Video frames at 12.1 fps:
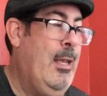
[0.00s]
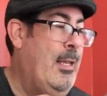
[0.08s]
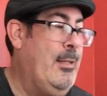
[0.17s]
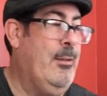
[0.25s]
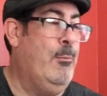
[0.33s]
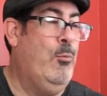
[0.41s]

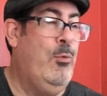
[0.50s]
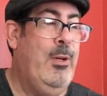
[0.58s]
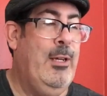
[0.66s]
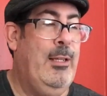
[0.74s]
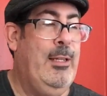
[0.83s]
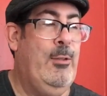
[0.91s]
and some
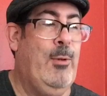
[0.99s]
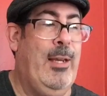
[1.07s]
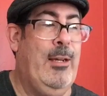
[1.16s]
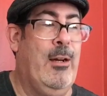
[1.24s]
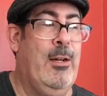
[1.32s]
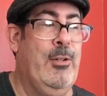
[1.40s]
really
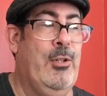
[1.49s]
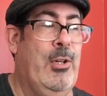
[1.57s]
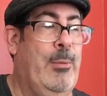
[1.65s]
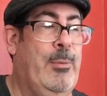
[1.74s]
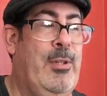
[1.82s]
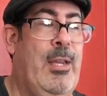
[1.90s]
great art
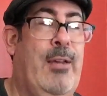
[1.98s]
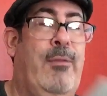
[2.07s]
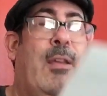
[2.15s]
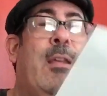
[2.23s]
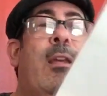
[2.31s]
germ stuff,